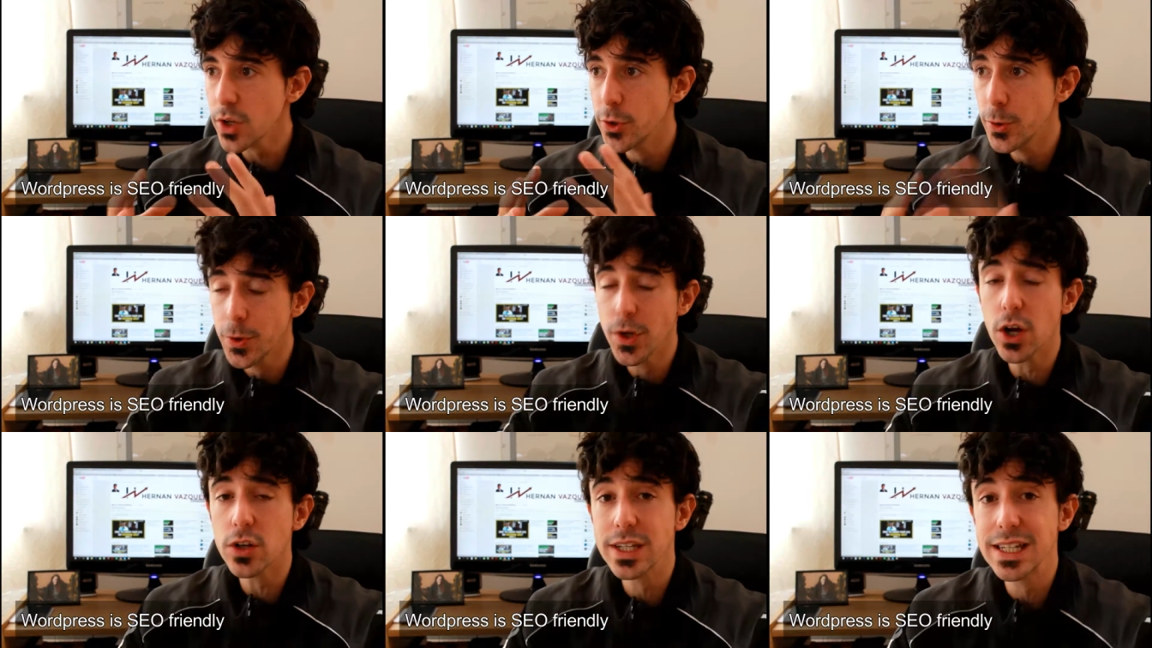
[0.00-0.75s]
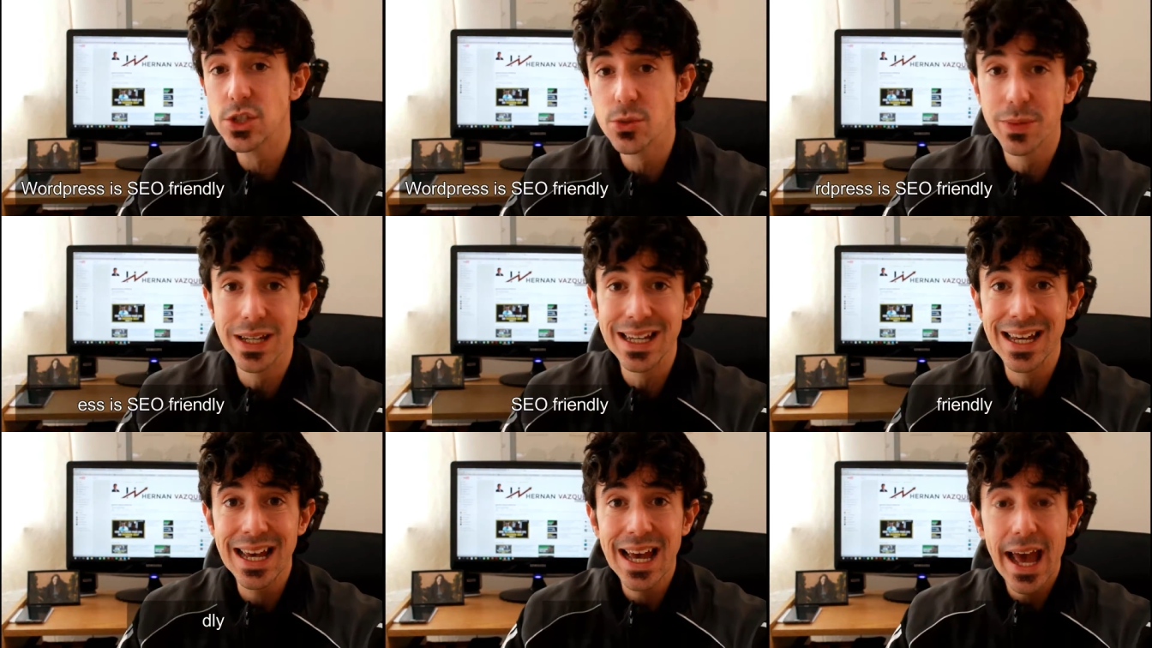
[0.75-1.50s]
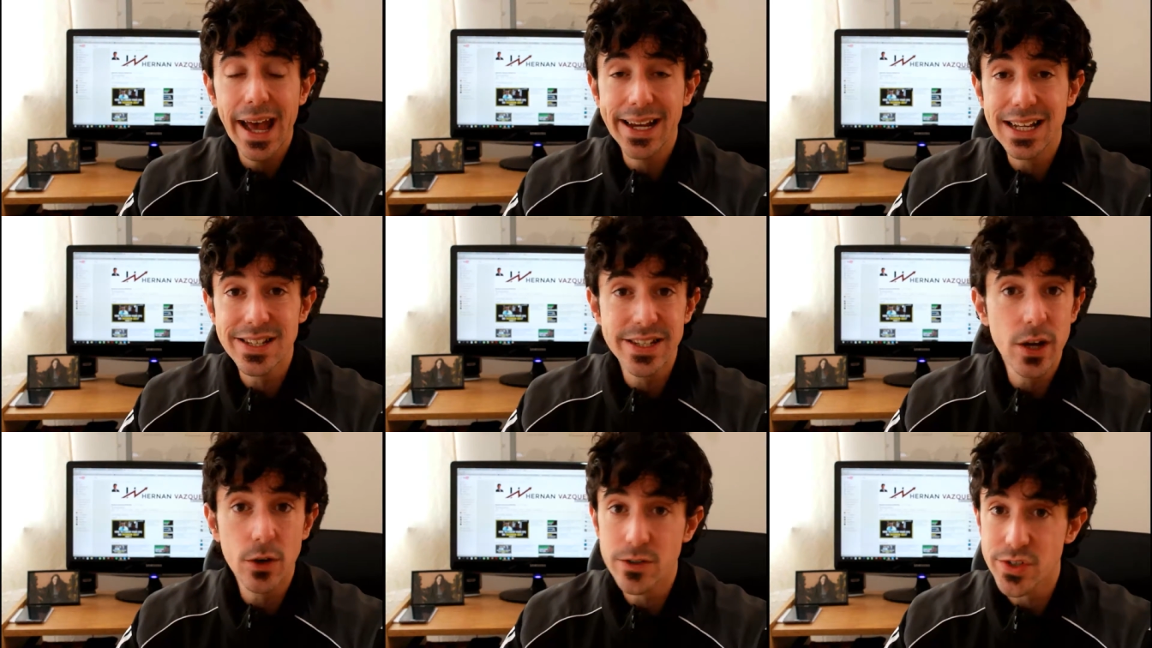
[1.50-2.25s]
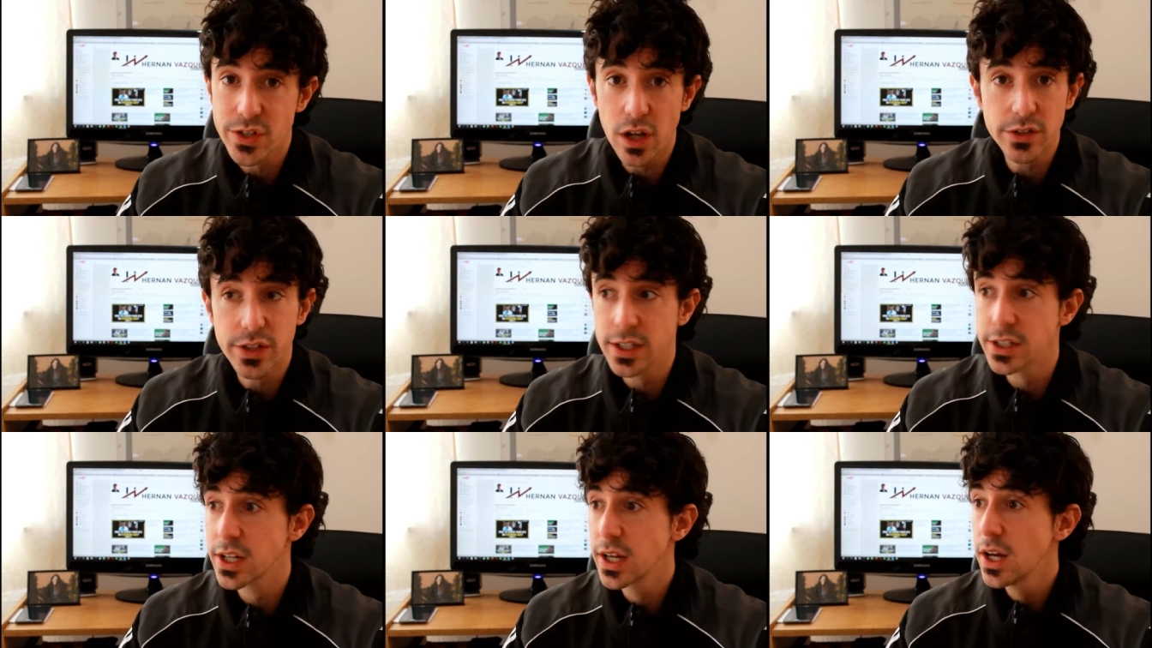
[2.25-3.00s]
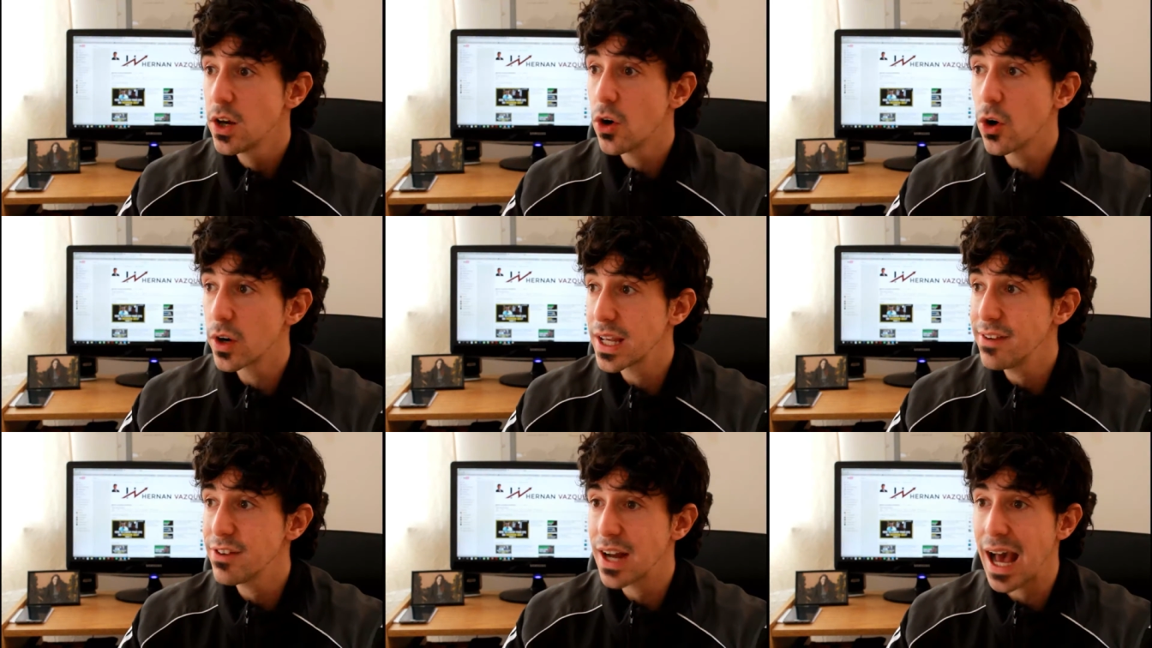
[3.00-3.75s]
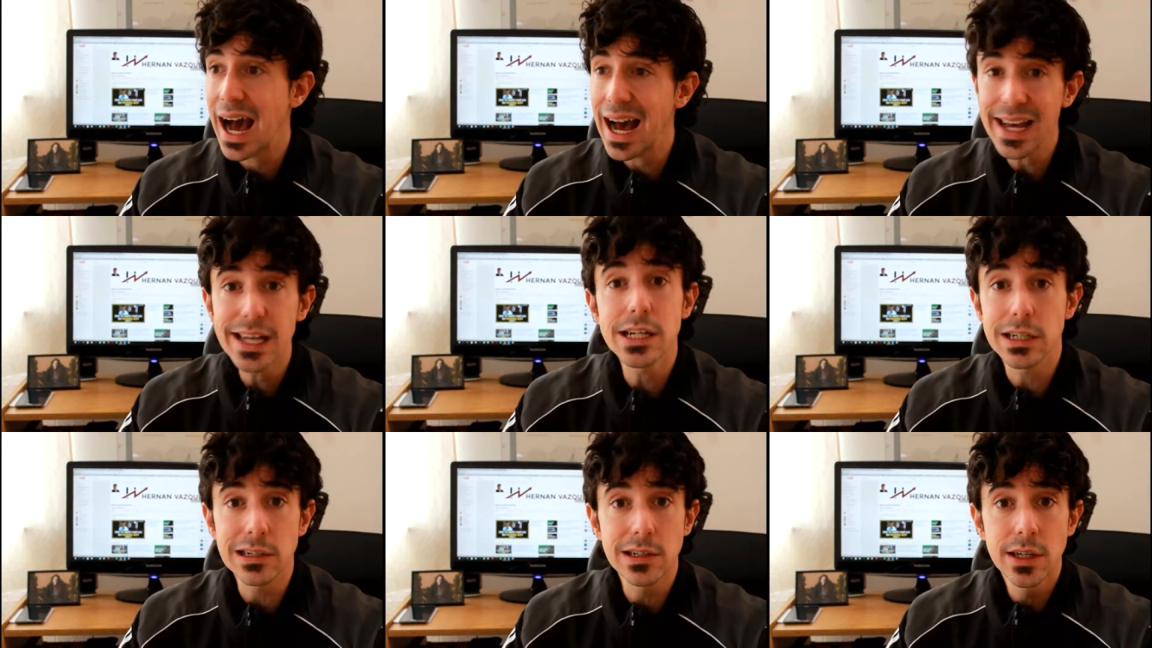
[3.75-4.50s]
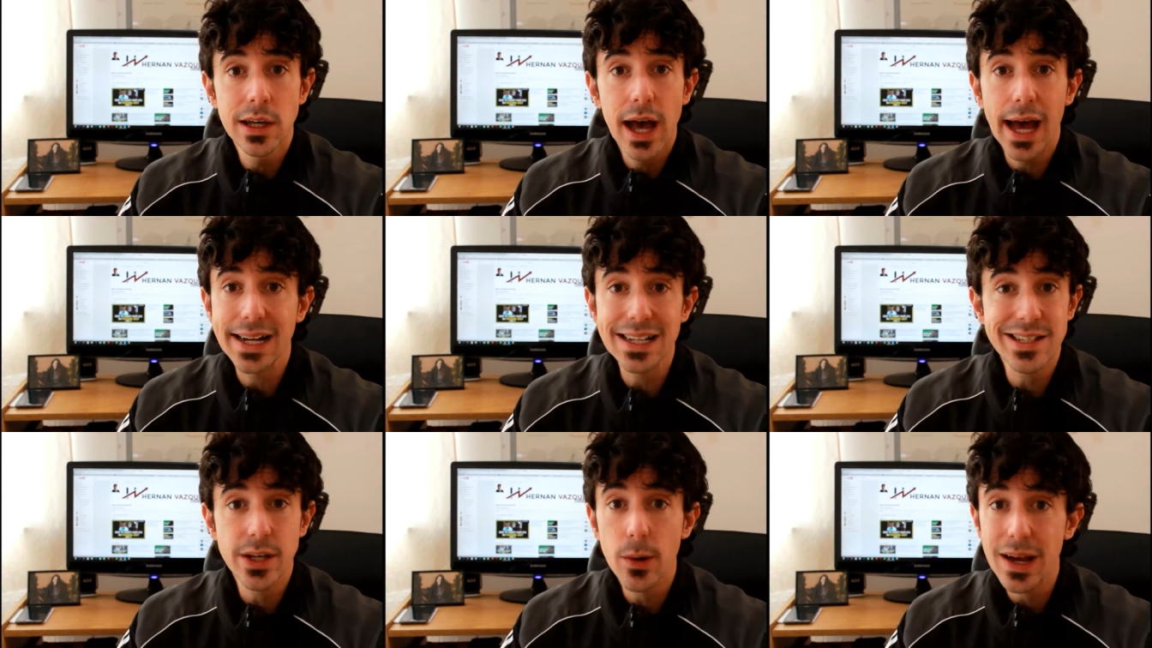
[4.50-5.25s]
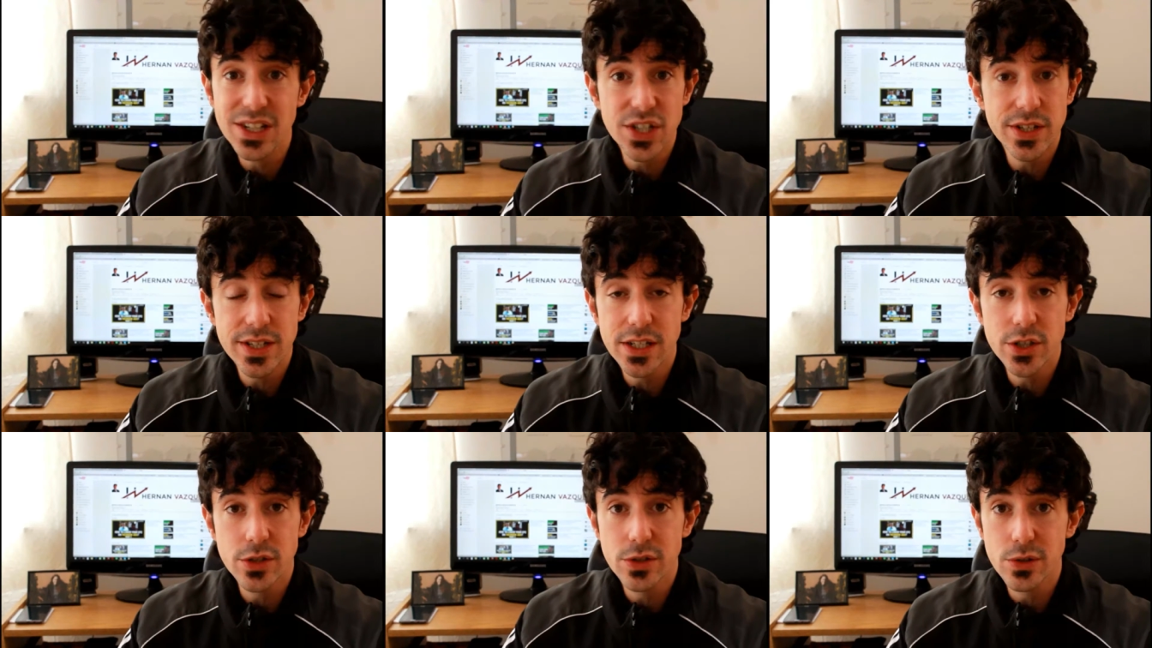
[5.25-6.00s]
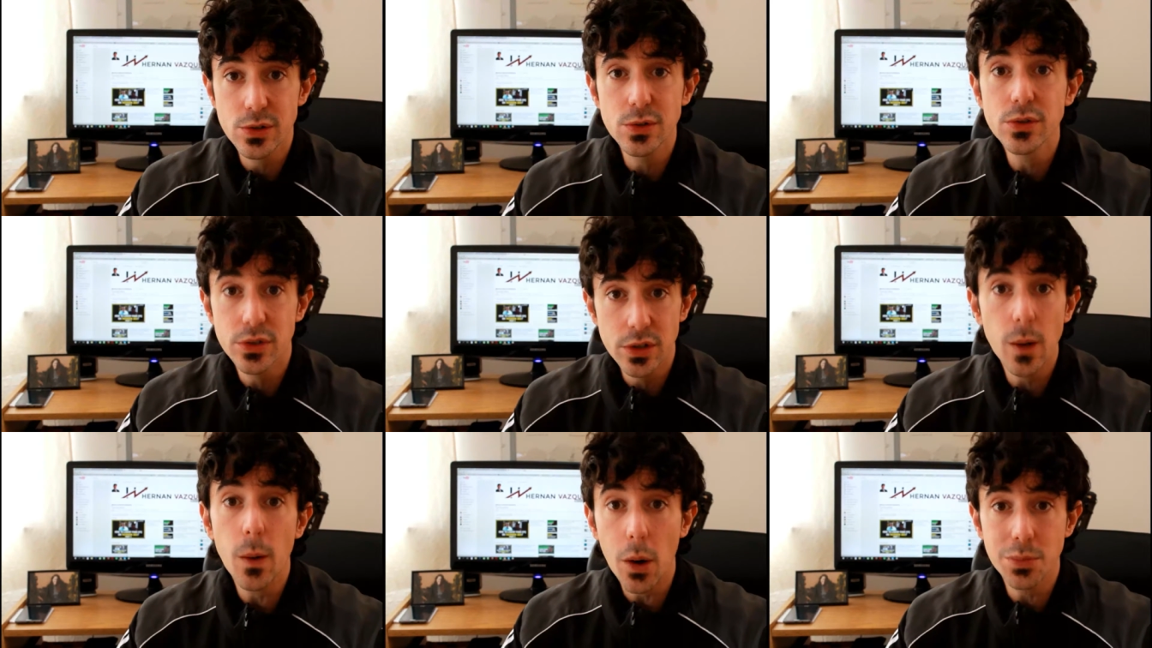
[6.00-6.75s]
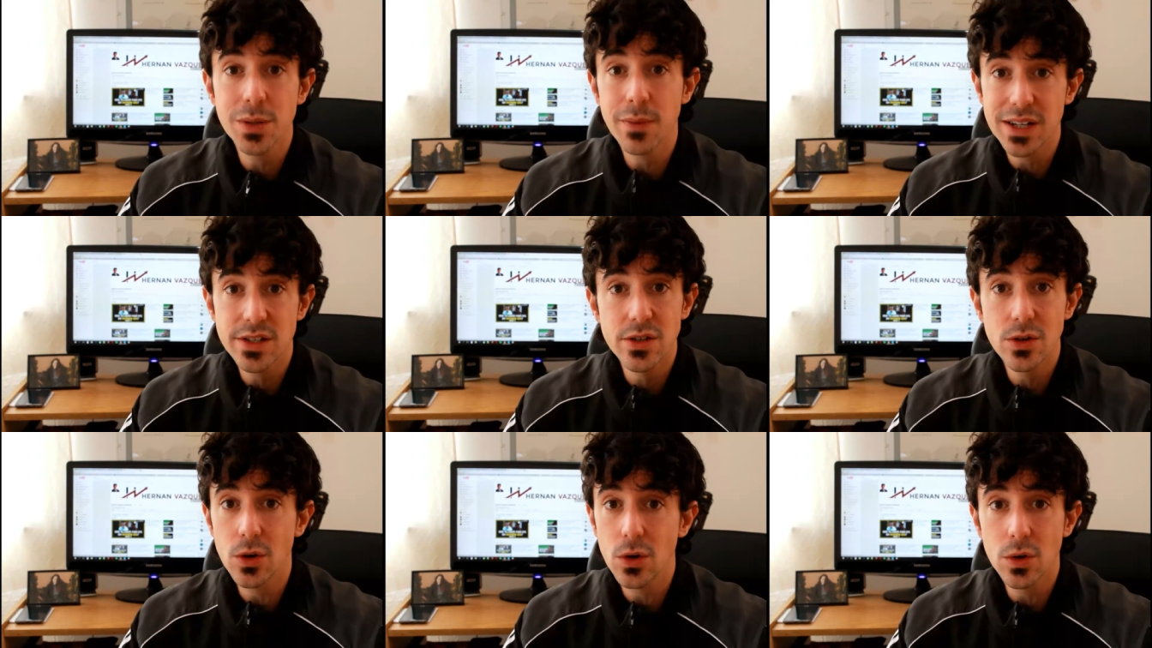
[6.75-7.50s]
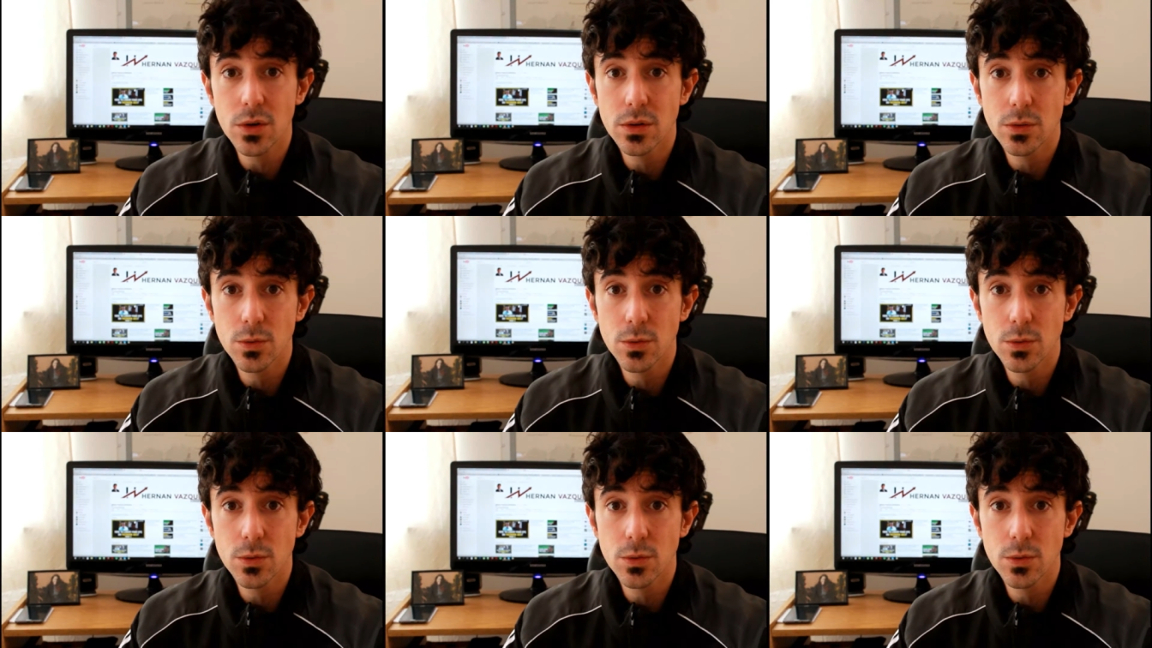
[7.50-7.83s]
You do not need to be an SEO consultant or even hire an SEO agency to, you know, optimize your